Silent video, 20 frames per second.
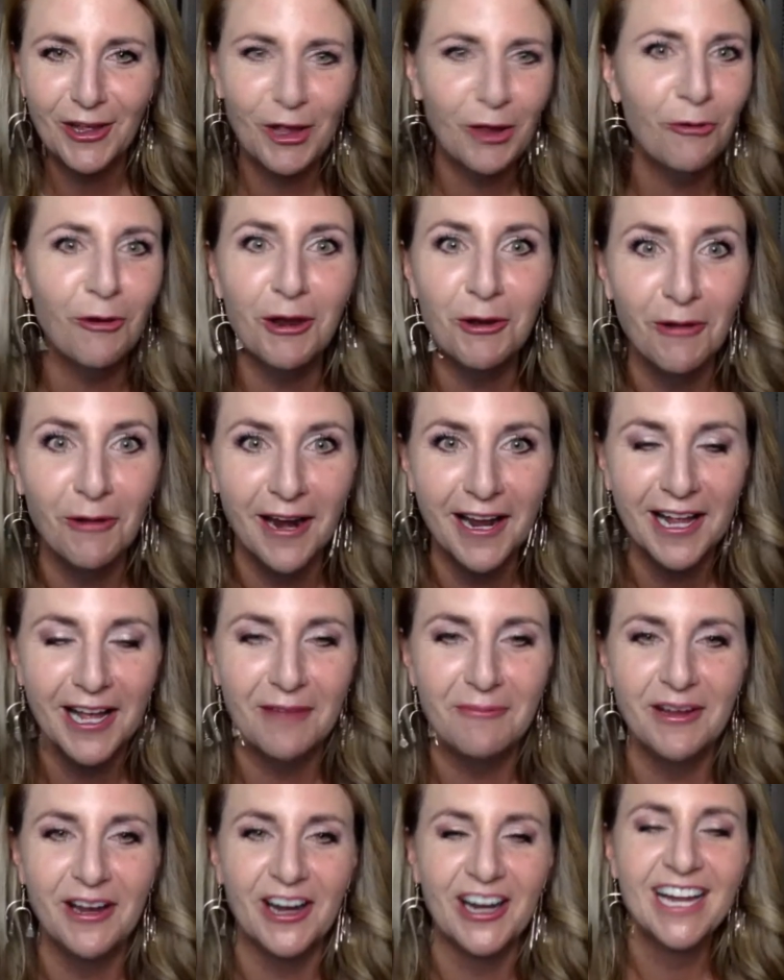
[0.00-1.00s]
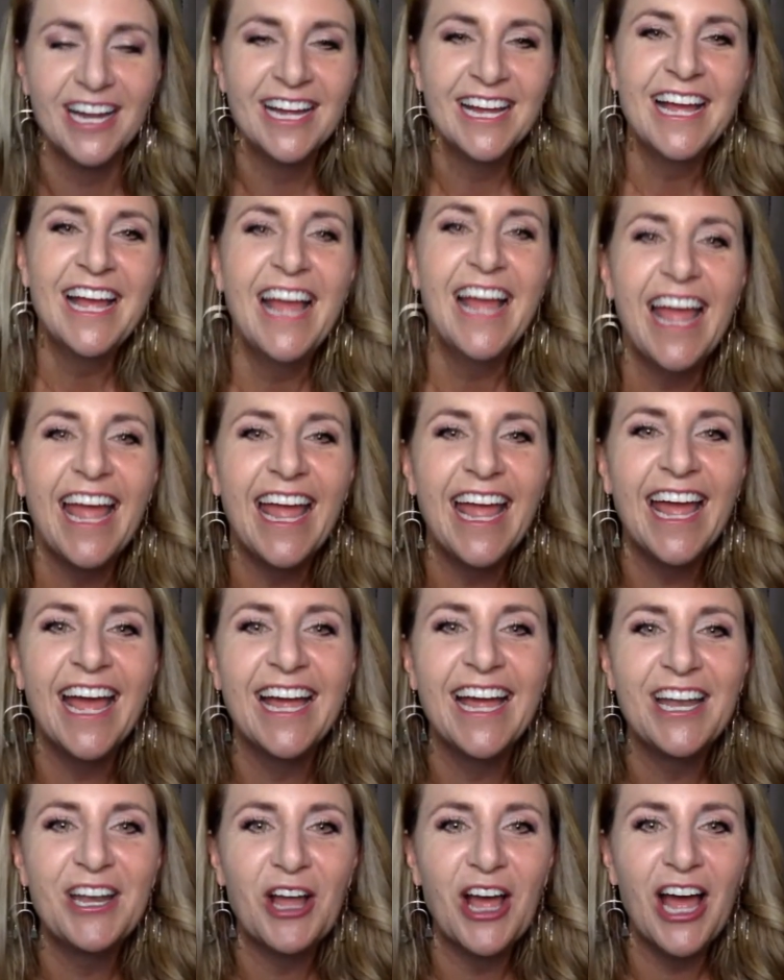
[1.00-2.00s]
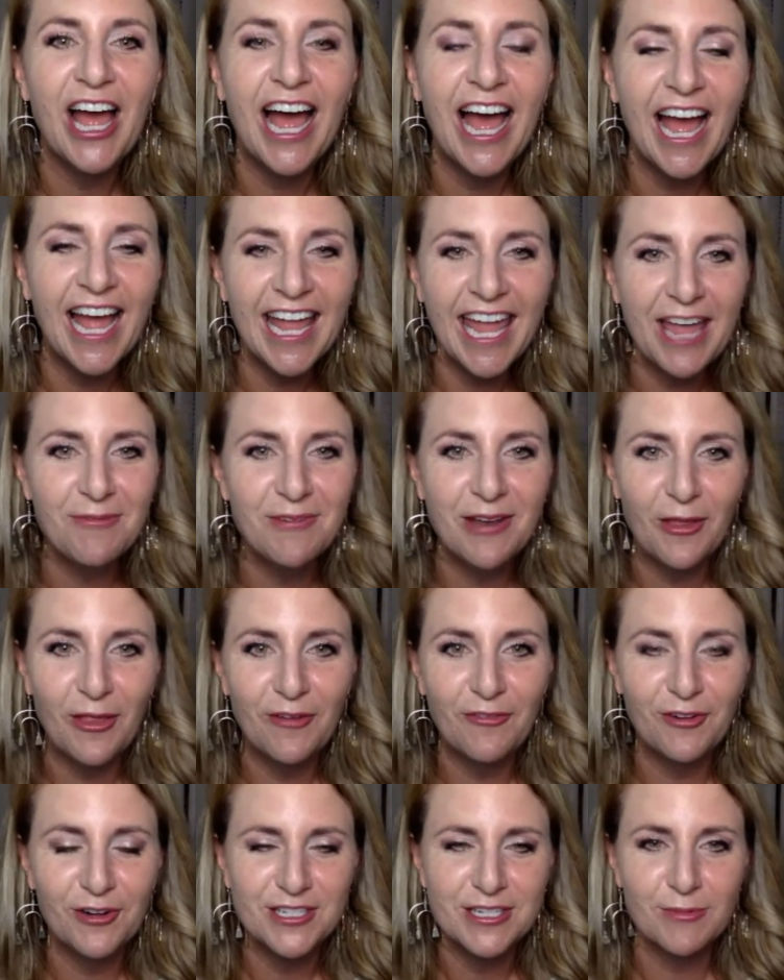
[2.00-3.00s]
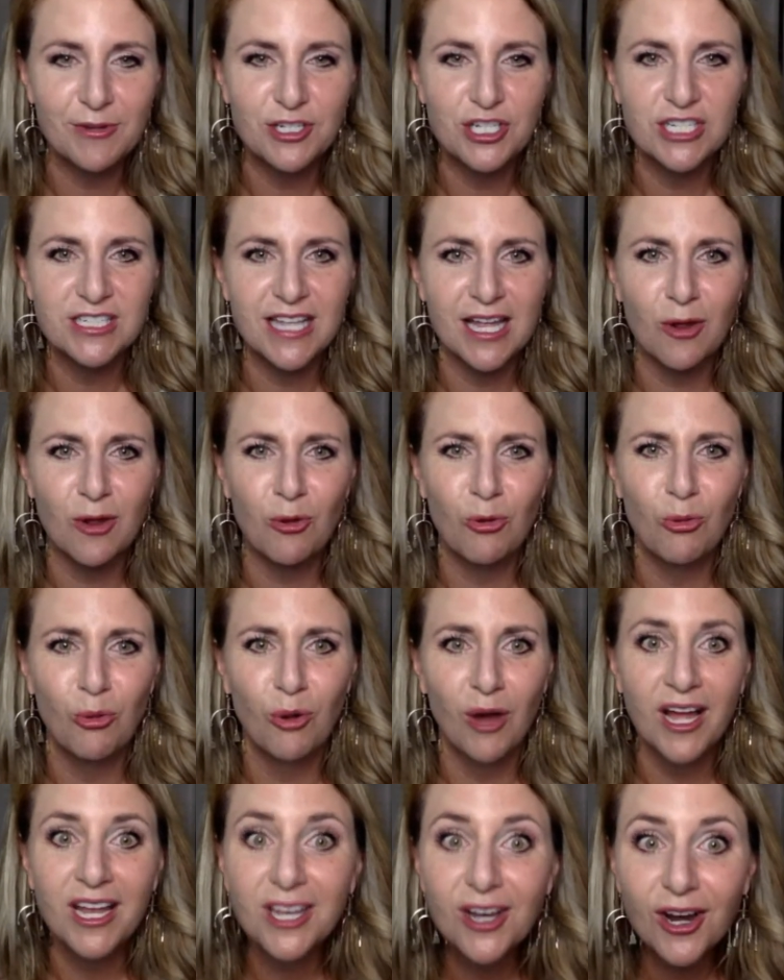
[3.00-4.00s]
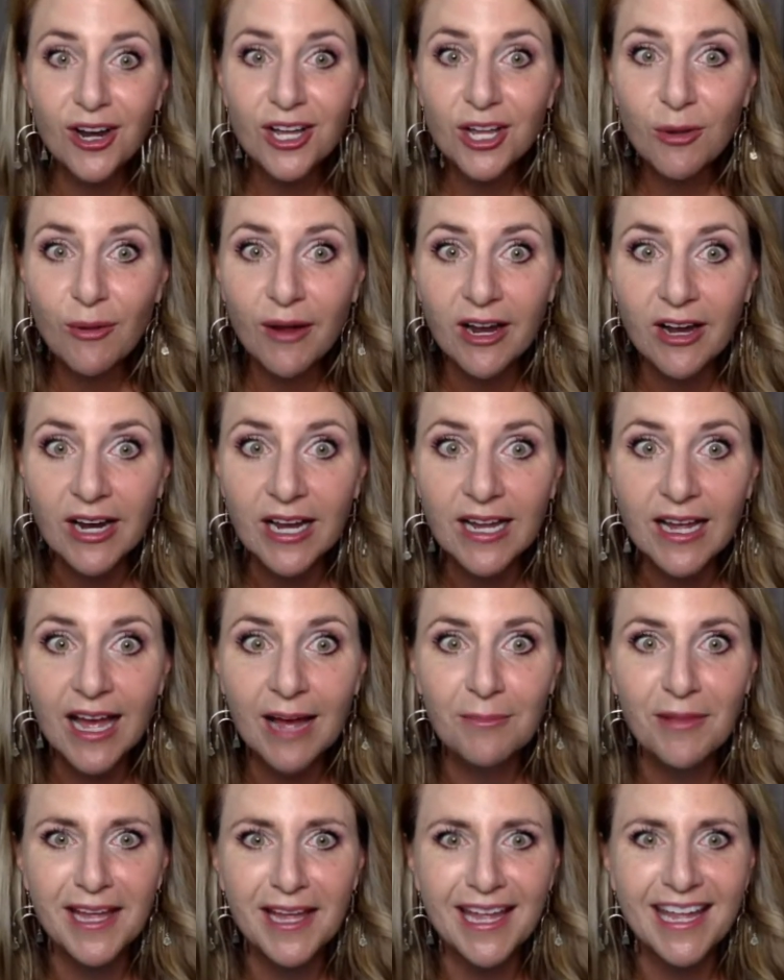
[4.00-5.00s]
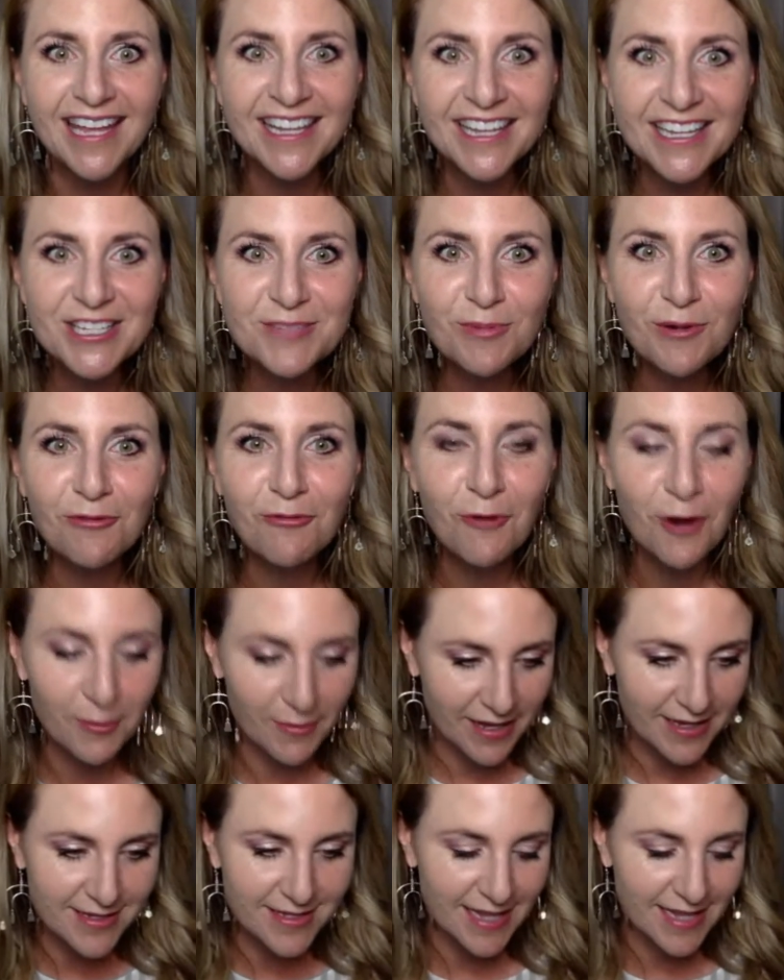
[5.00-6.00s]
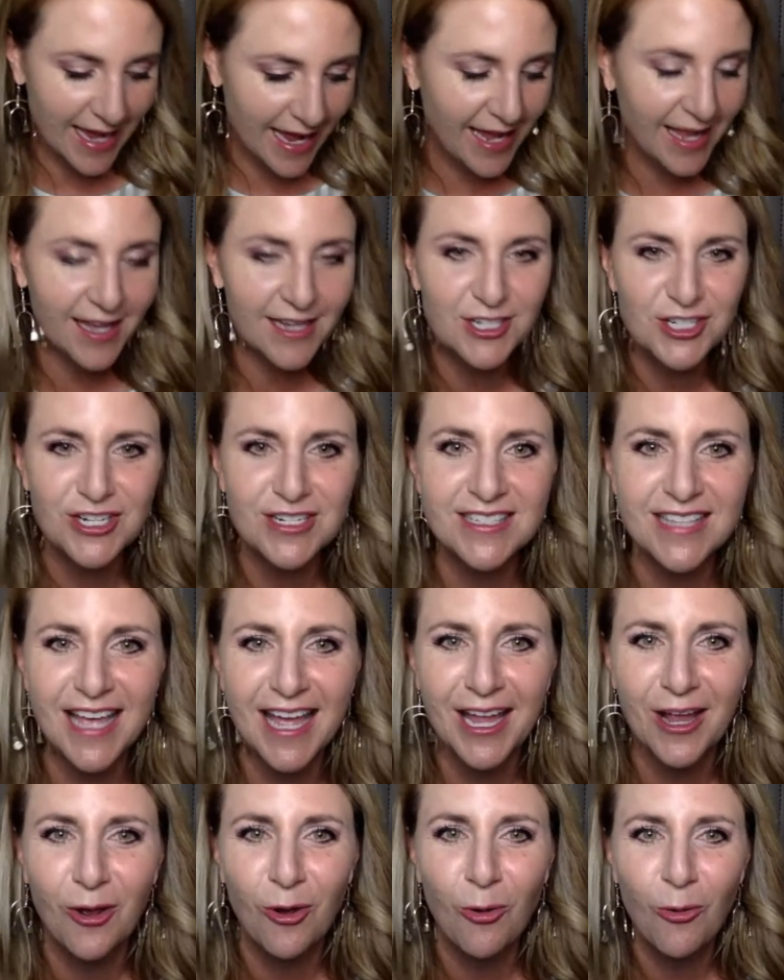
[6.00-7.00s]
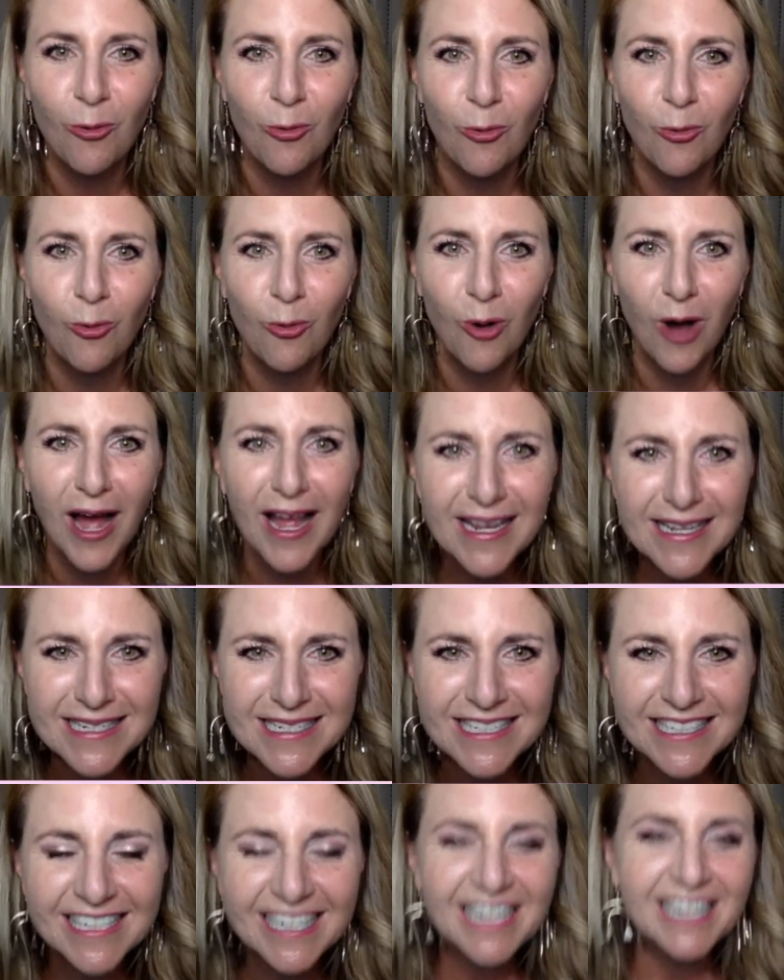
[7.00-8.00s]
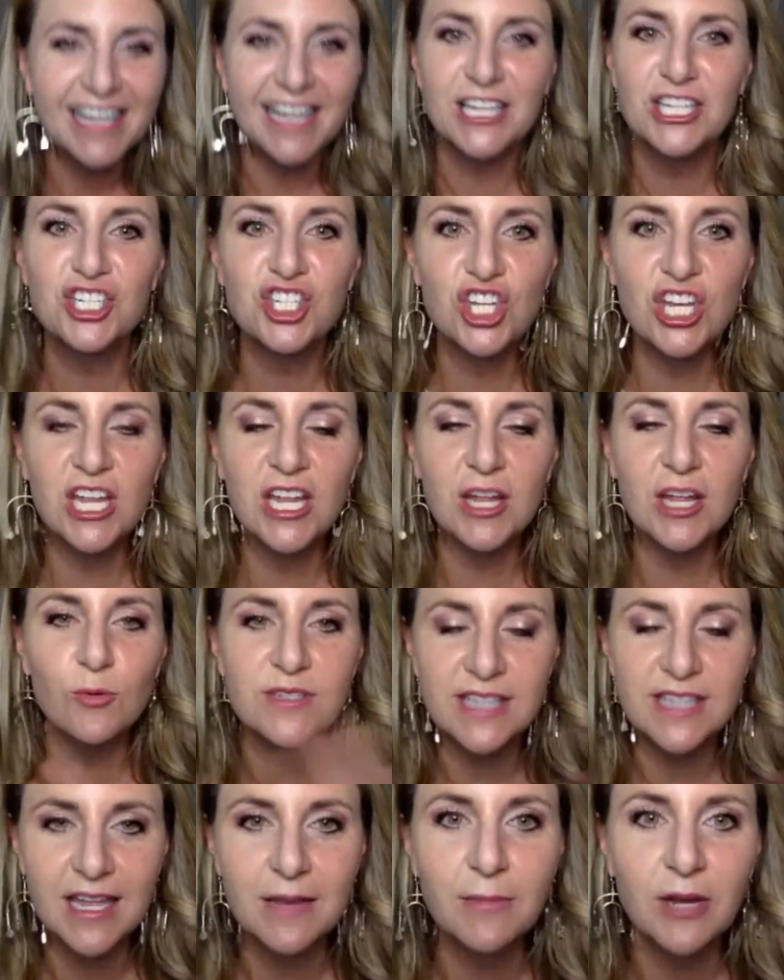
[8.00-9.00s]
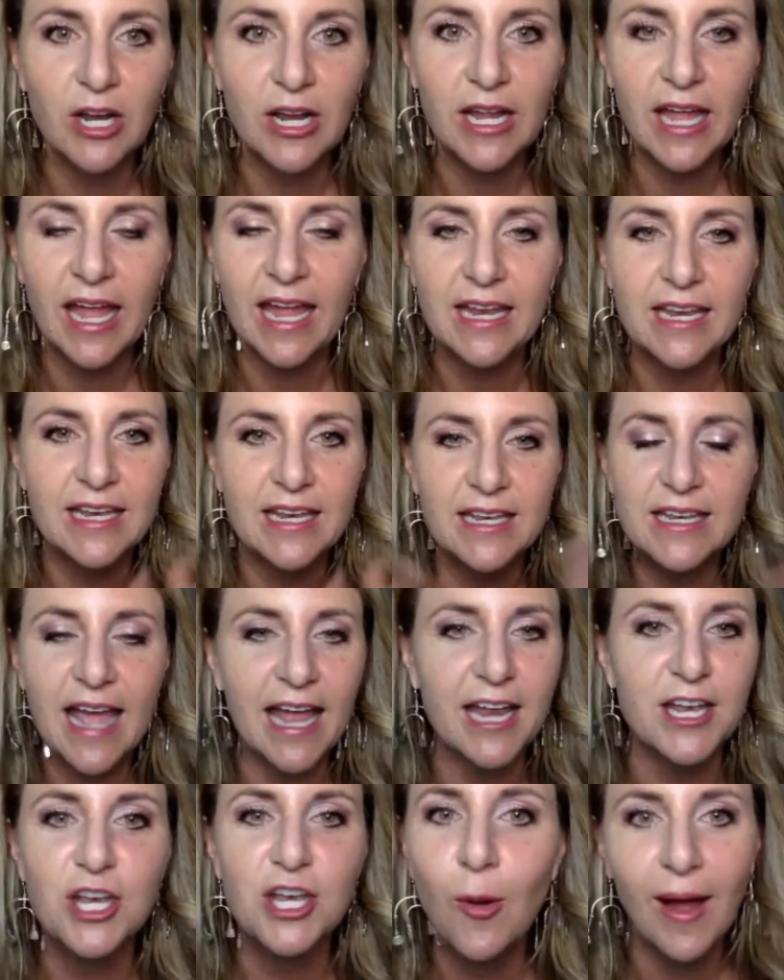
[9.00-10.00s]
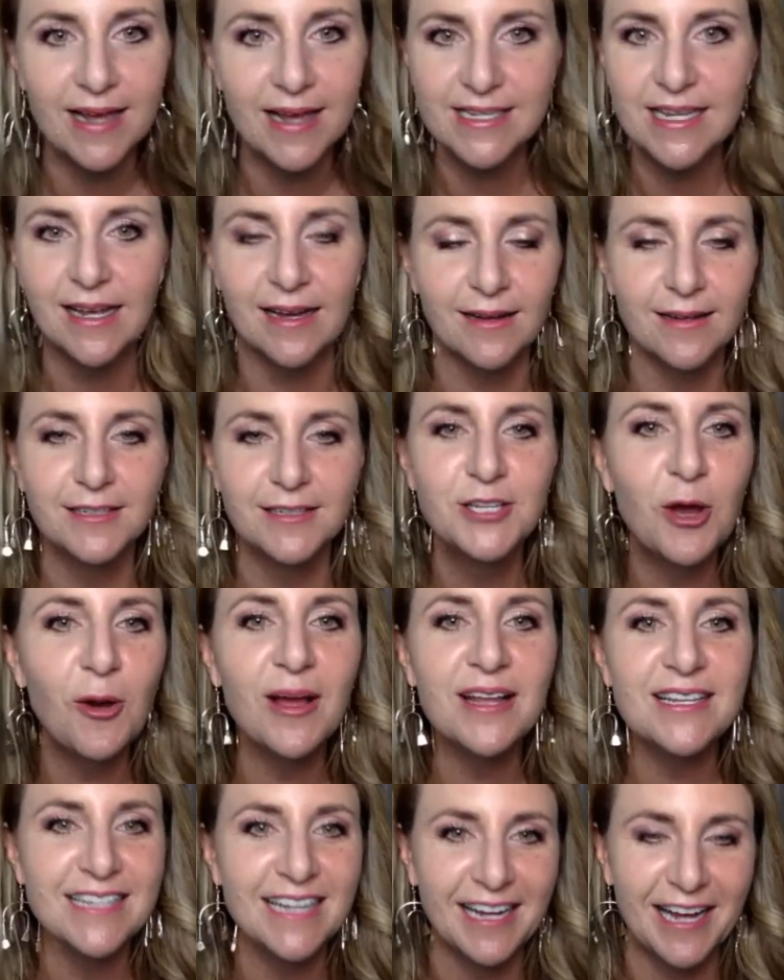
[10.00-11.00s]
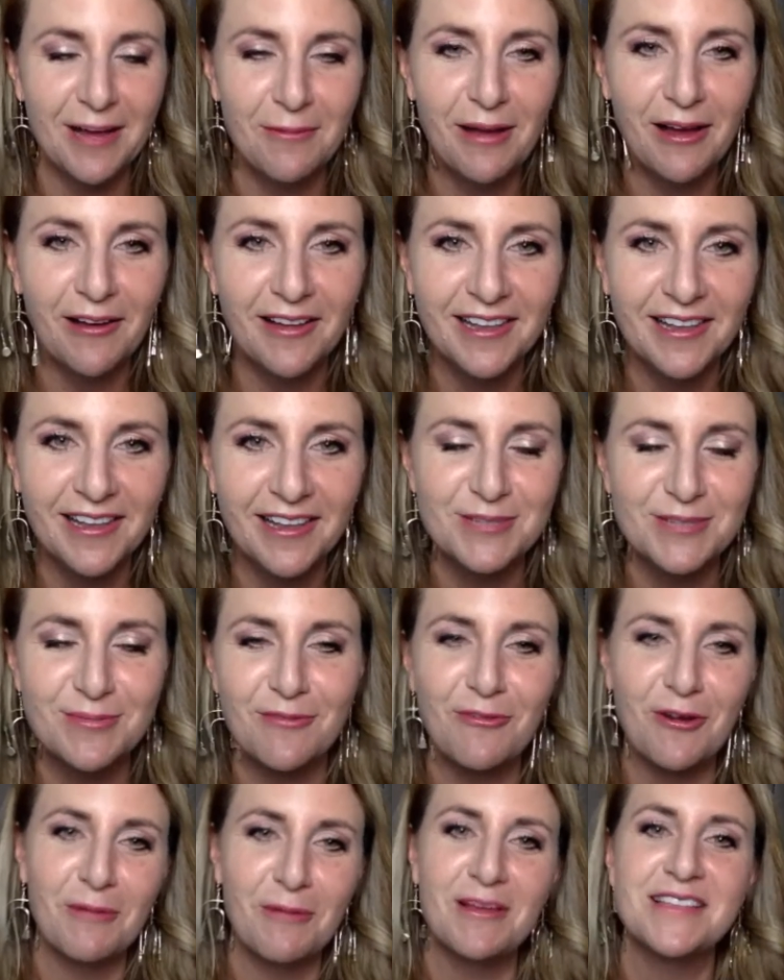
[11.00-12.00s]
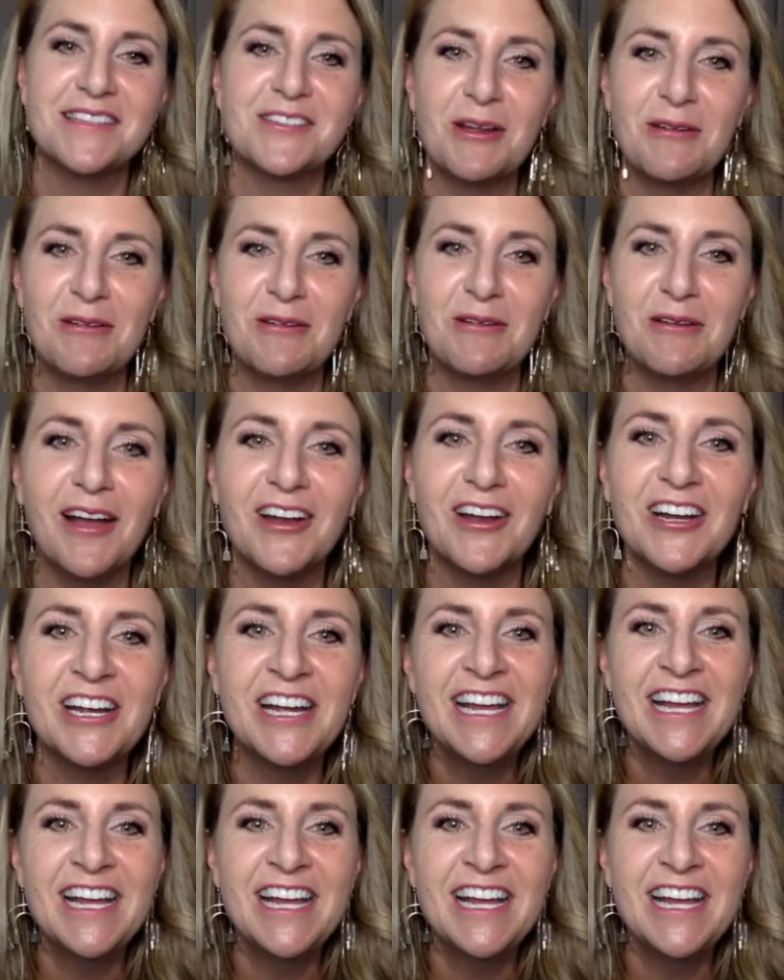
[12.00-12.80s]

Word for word: Who wouldn't want to come here? And I came down the first summer. She's like, What are you wearing? I'm like, Endless Performance. And she's like, What? Like, she was in Mary Kay and had no idea, no idea about Endless Performance cream to powder.